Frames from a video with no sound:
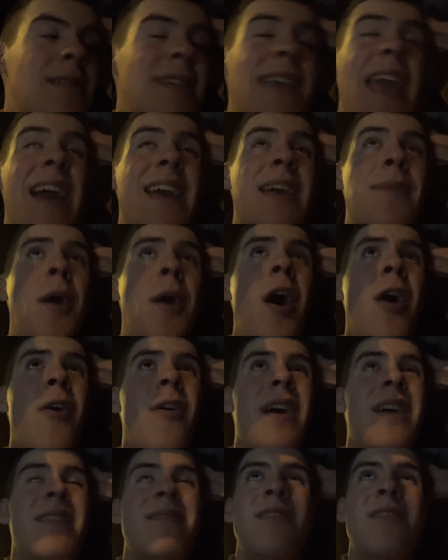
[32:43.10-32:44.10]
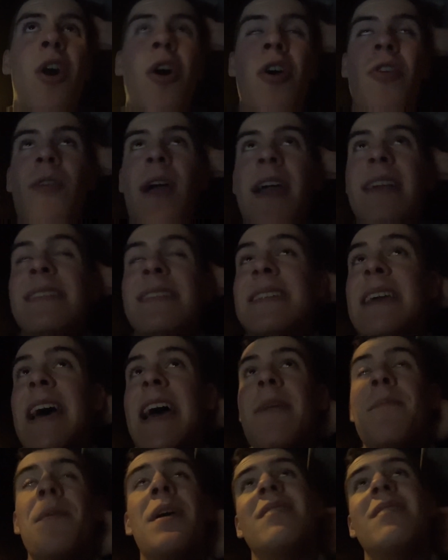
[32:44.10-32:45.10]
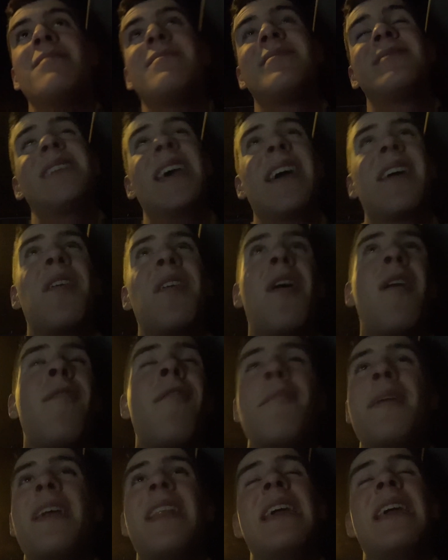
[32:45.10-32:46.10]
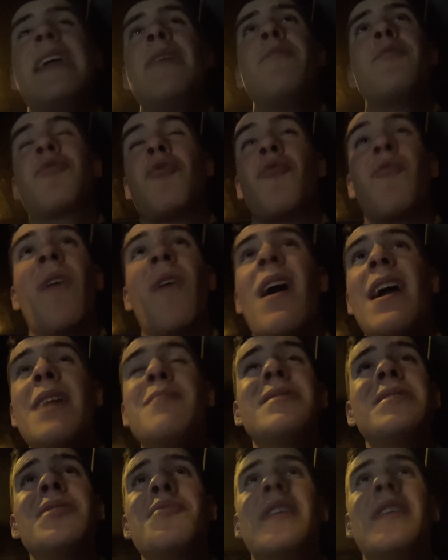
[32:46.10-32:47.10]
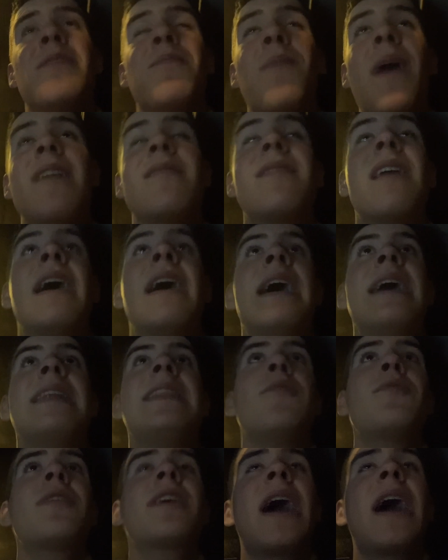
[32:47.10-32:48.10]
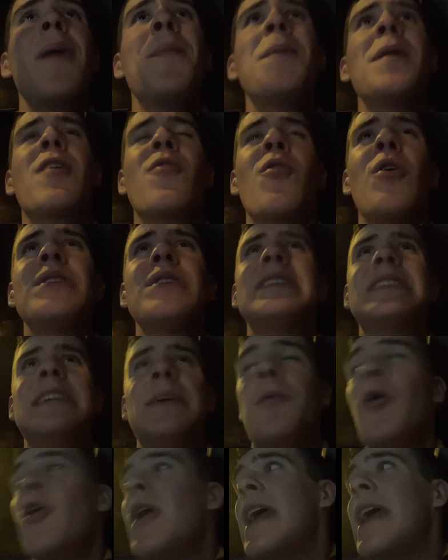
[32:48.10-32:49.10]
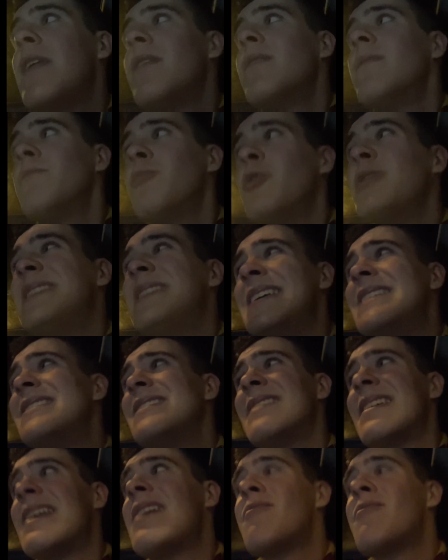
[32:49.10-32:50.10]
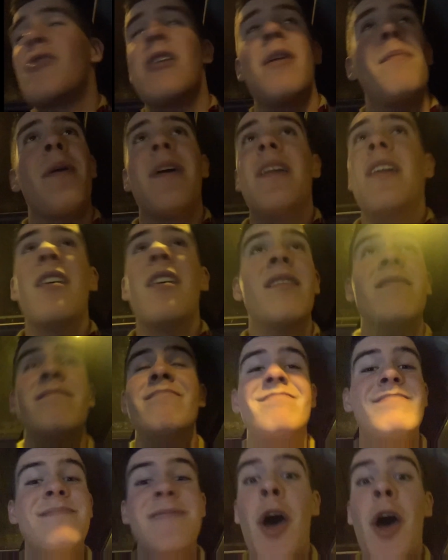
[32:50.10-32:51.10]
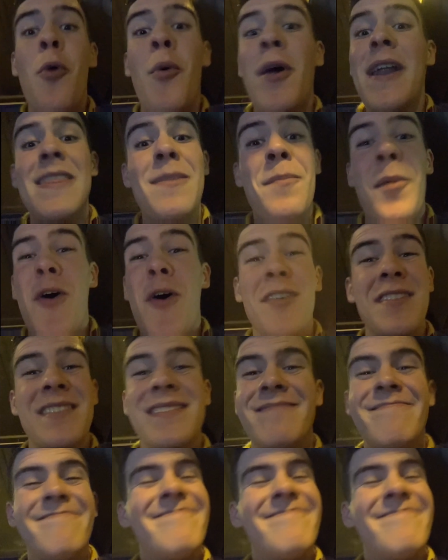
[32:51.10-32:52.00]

yeah, Kamara, not great today, but second half, I mean, he was alright, he was doing his best. There was a couple of crosses he put in with decent delivery, but look, no one in the box.